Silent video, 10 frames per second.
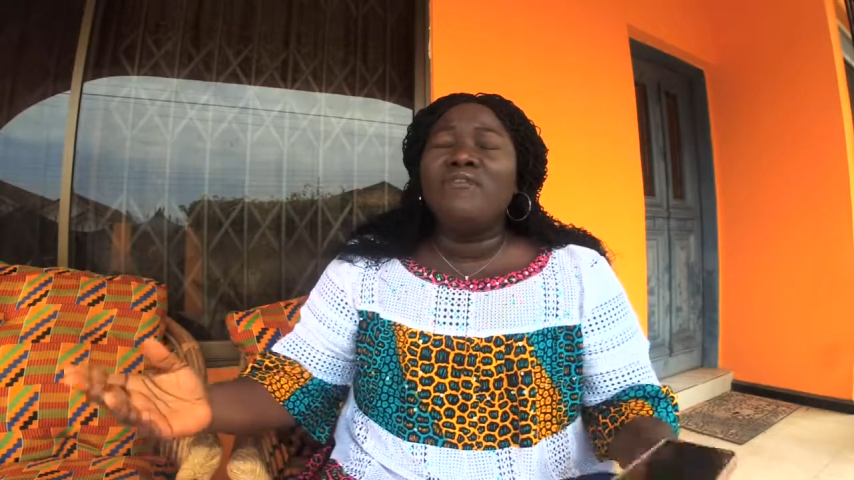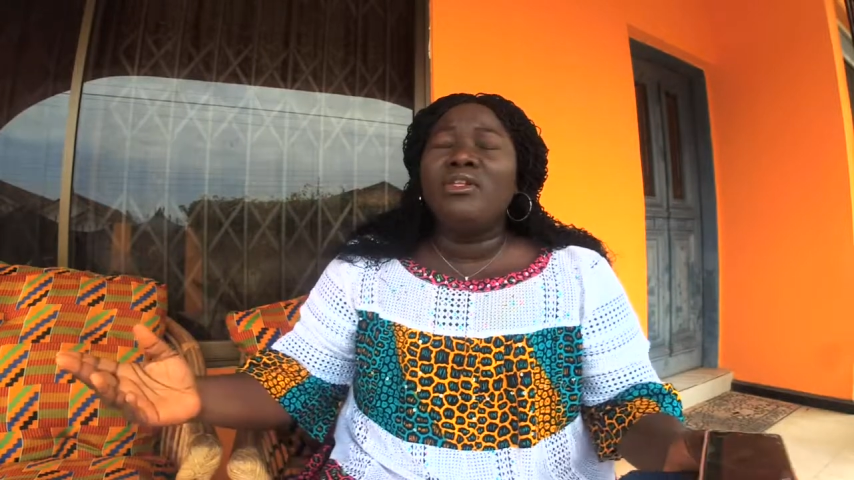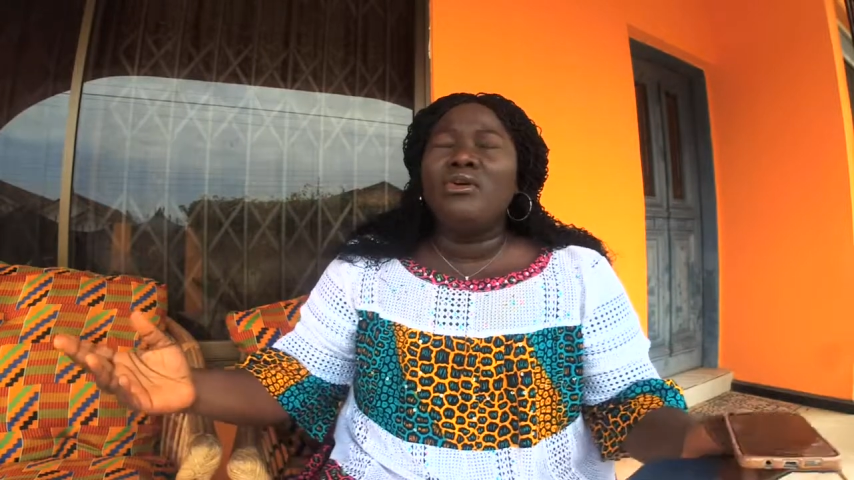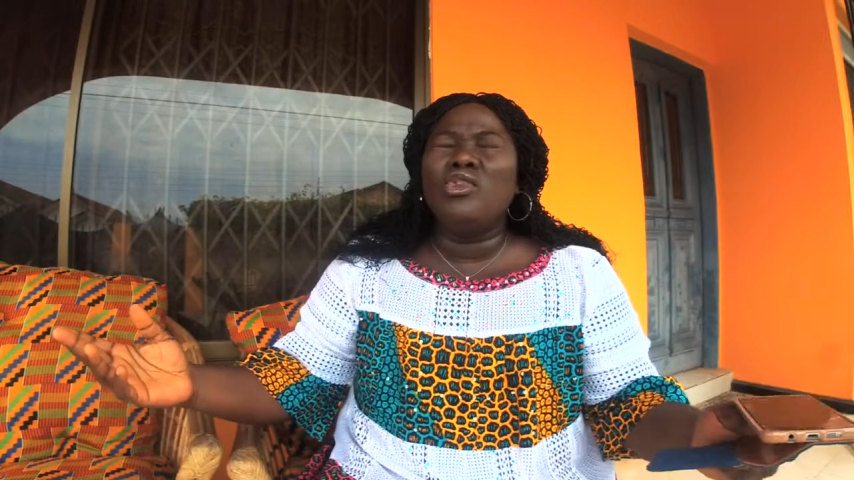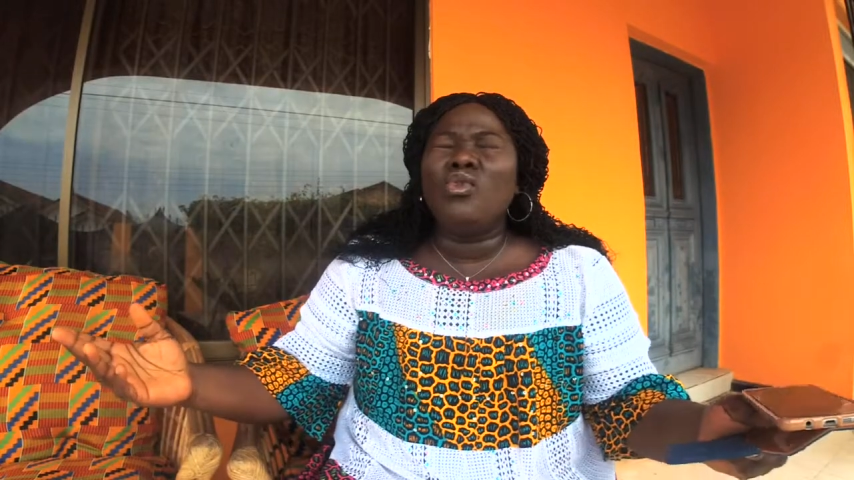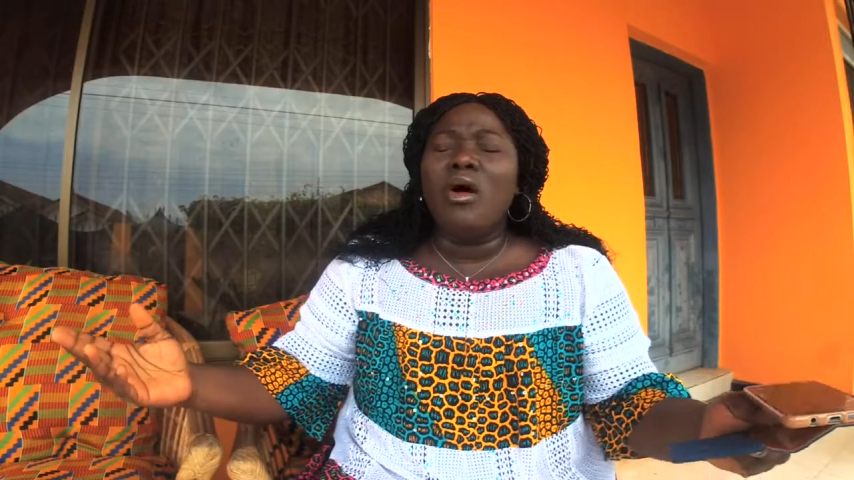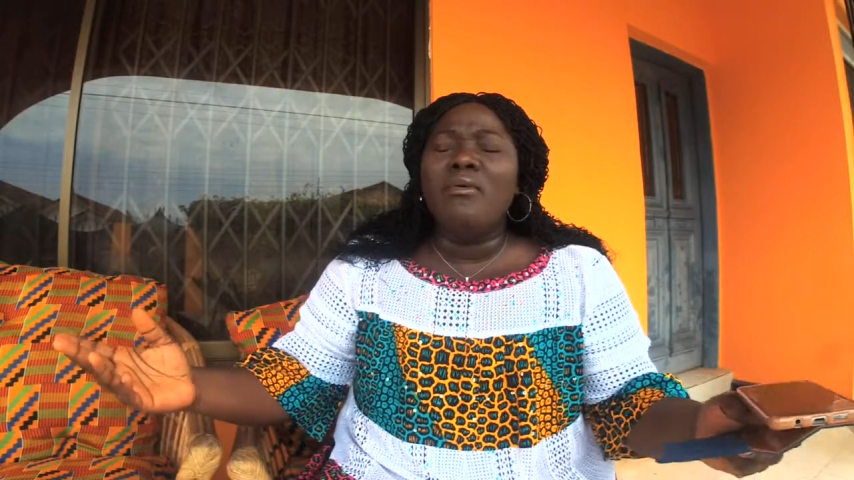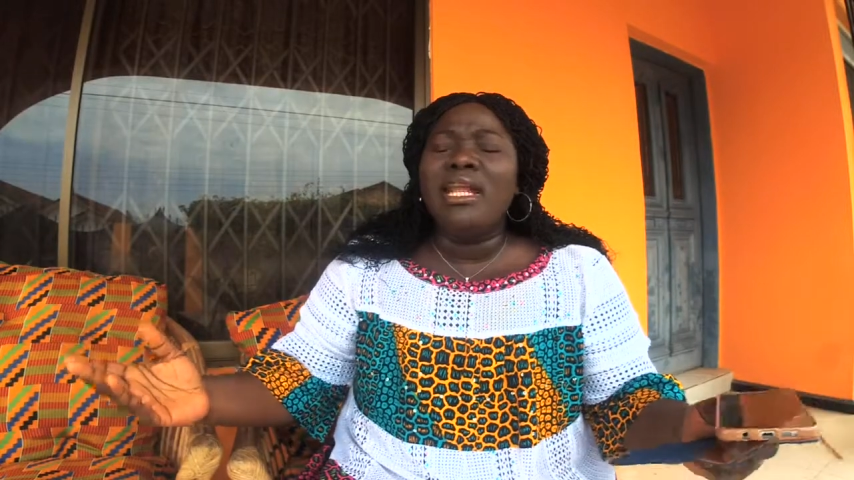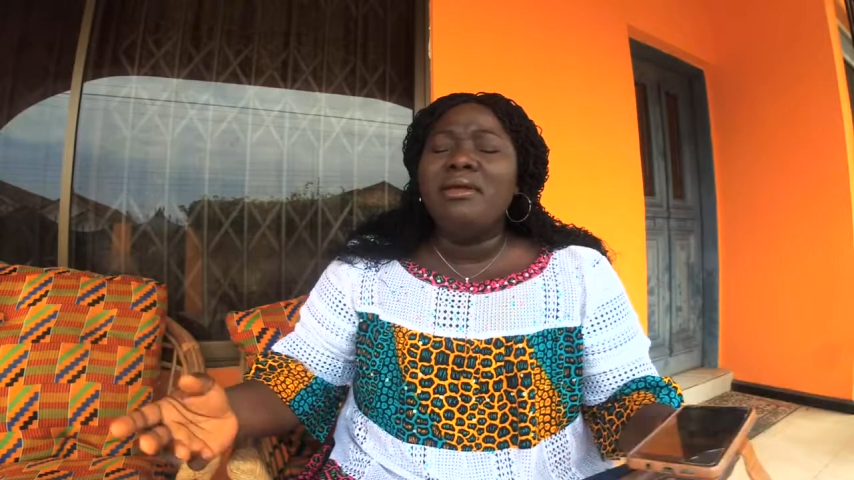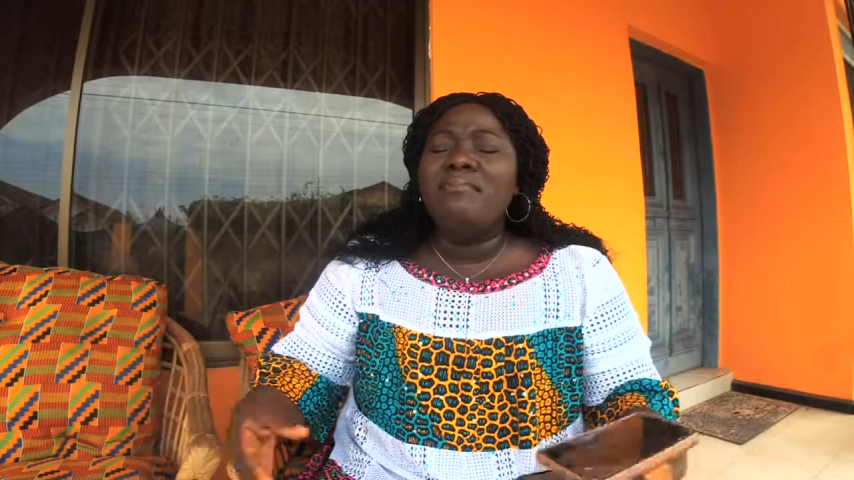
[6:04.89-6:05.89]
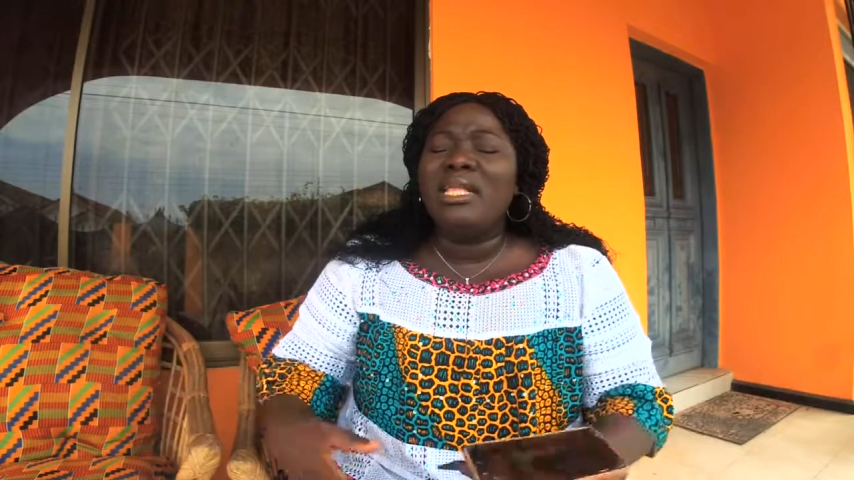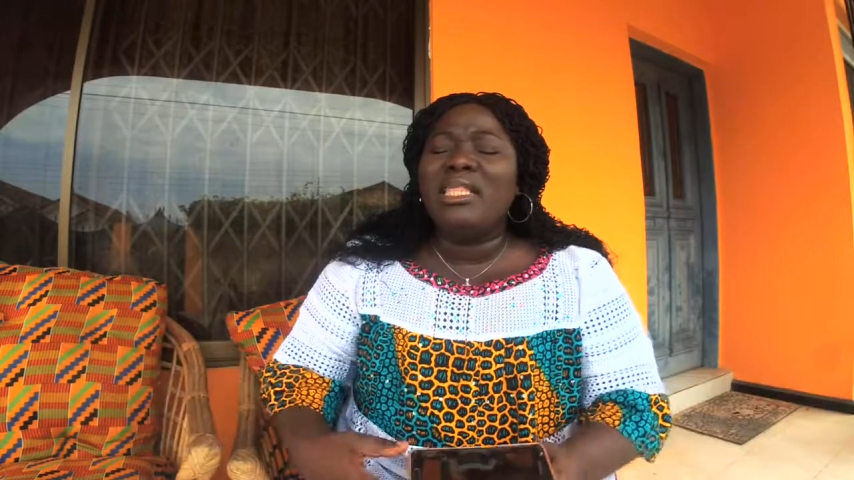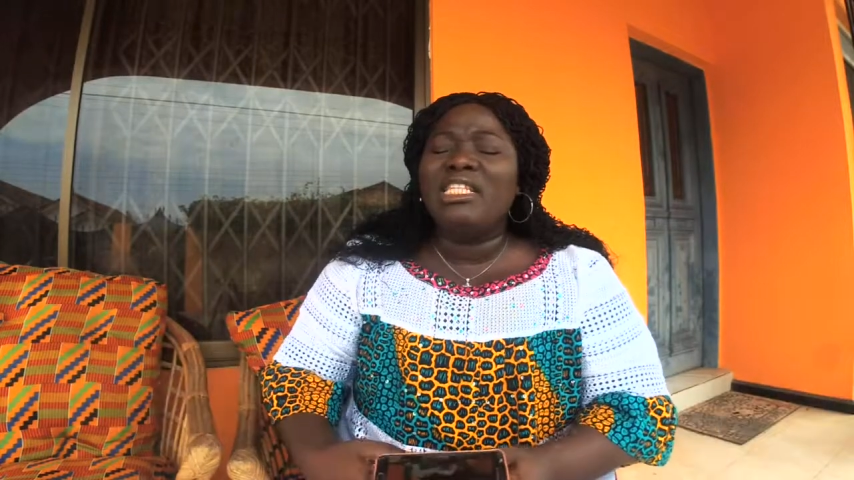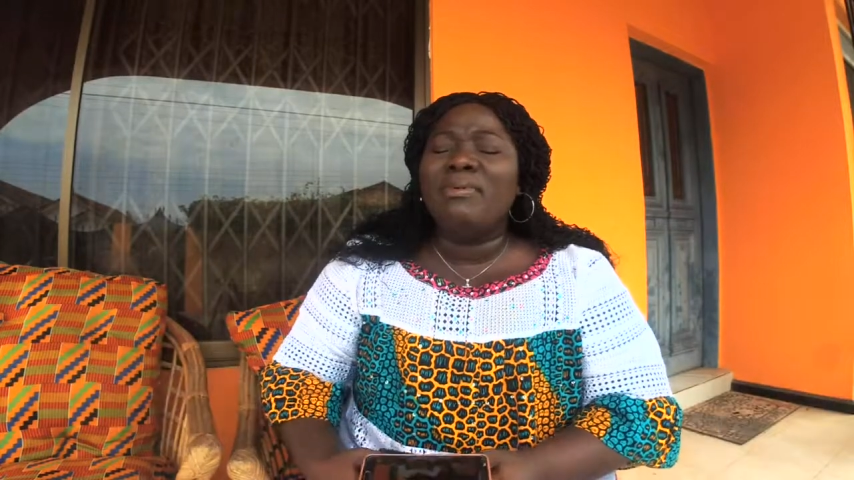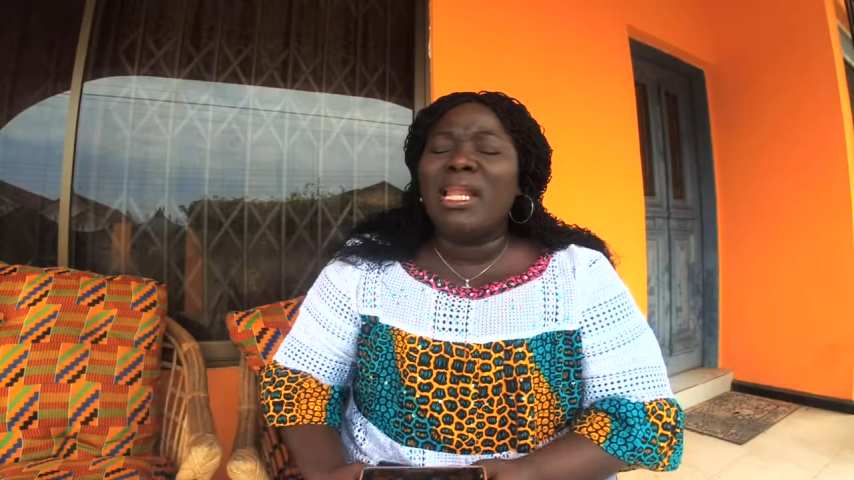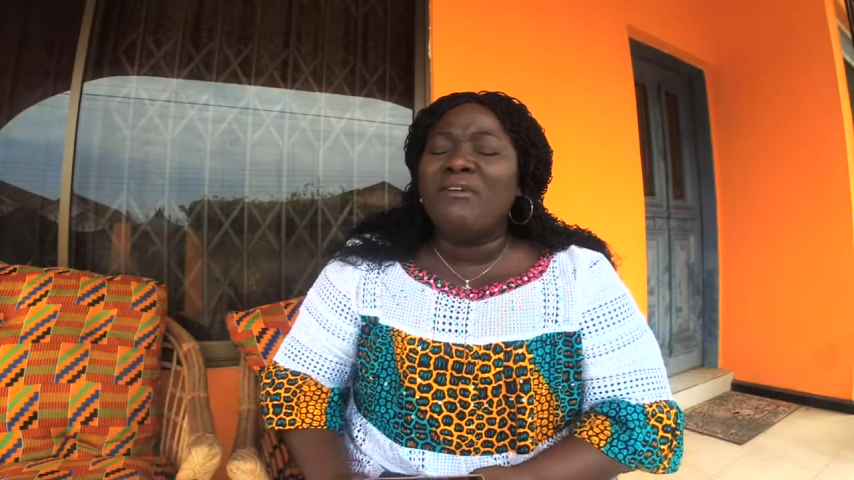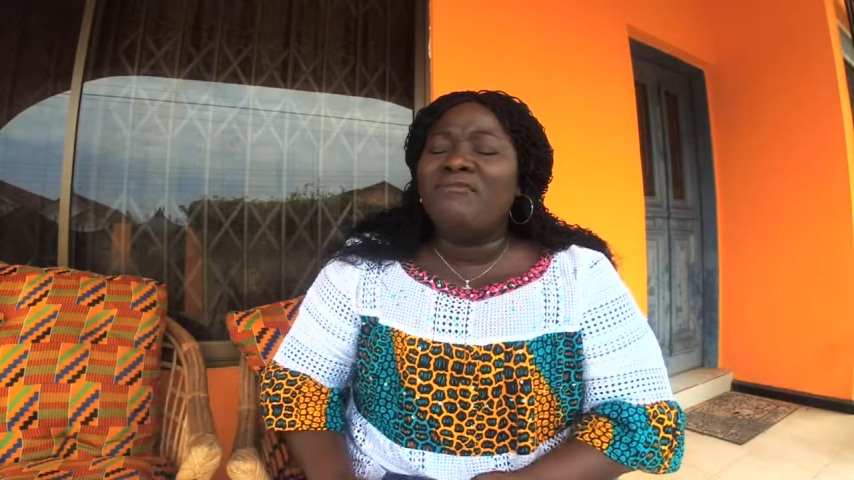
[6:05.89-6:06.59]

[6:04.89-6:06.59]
for those who are already mothers but are